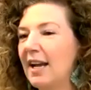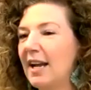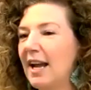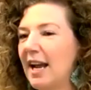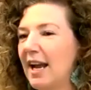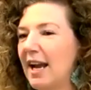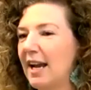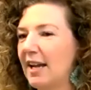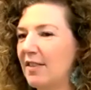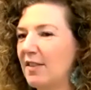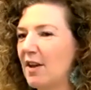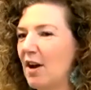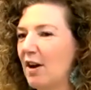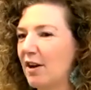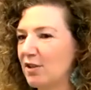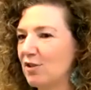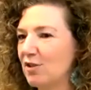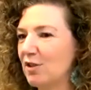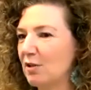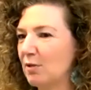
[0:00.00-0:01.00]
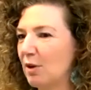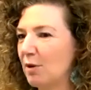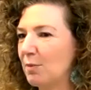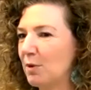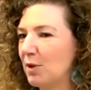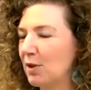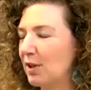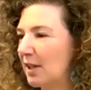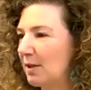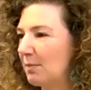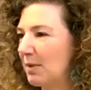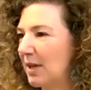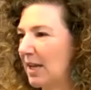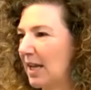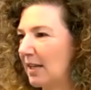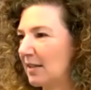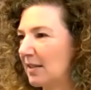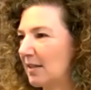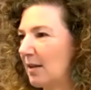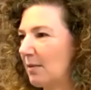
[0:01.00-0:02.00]
And the Austrian community
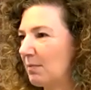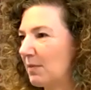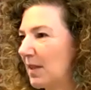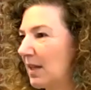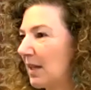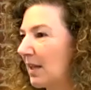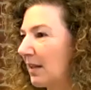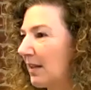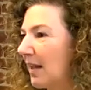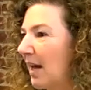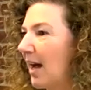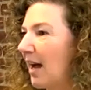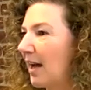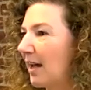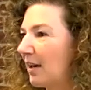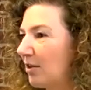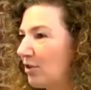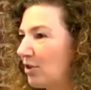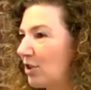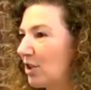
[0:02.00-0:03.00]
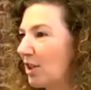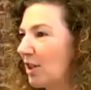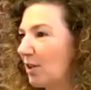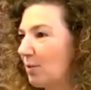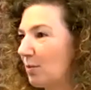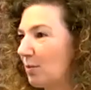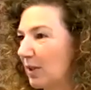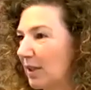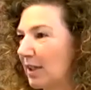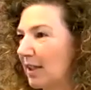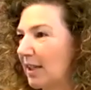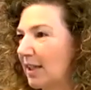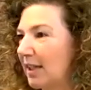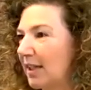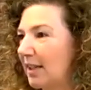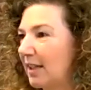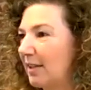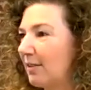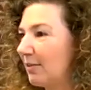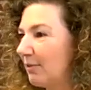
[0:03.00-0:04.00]
became something that she
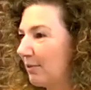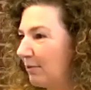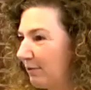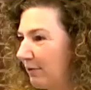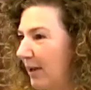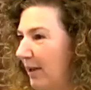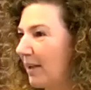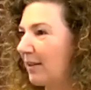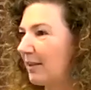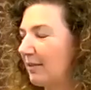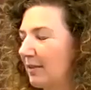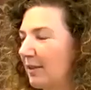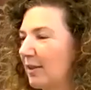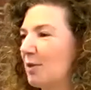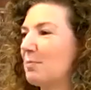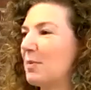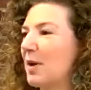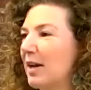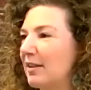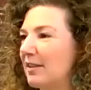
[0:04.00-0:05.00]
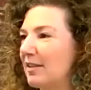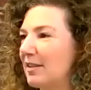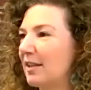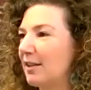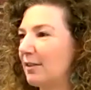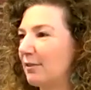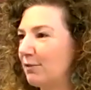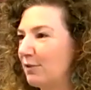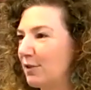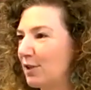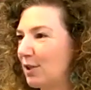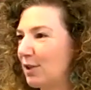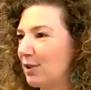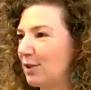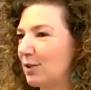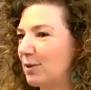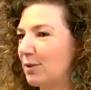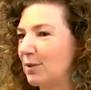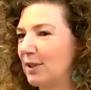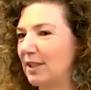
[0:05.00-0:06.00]
really felt compelled to give
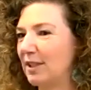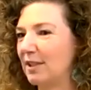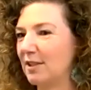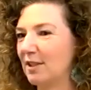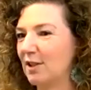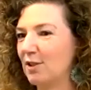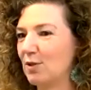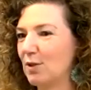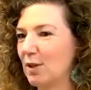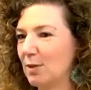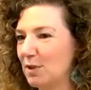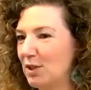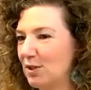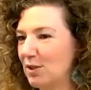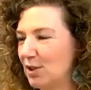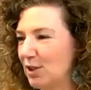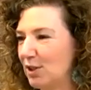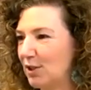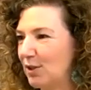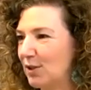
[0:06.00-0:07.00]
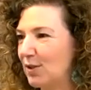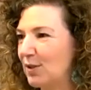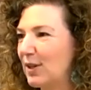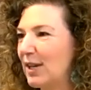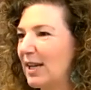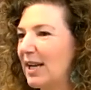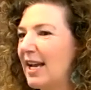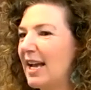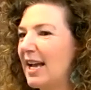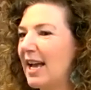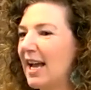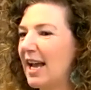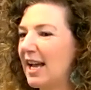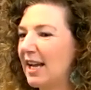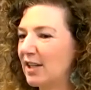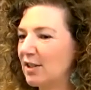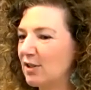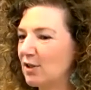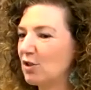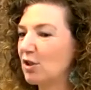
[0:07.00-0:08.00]
to and to contribute to.
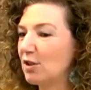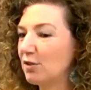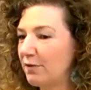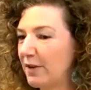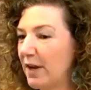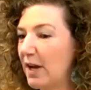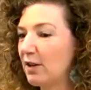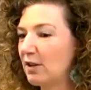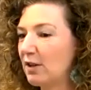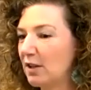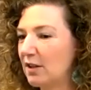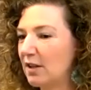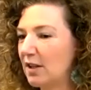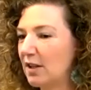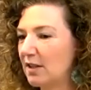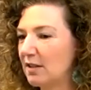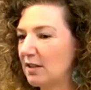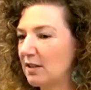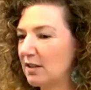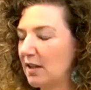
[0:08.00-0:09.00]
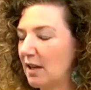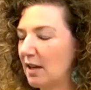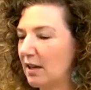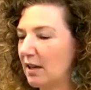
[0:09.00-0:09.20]
And so she founded this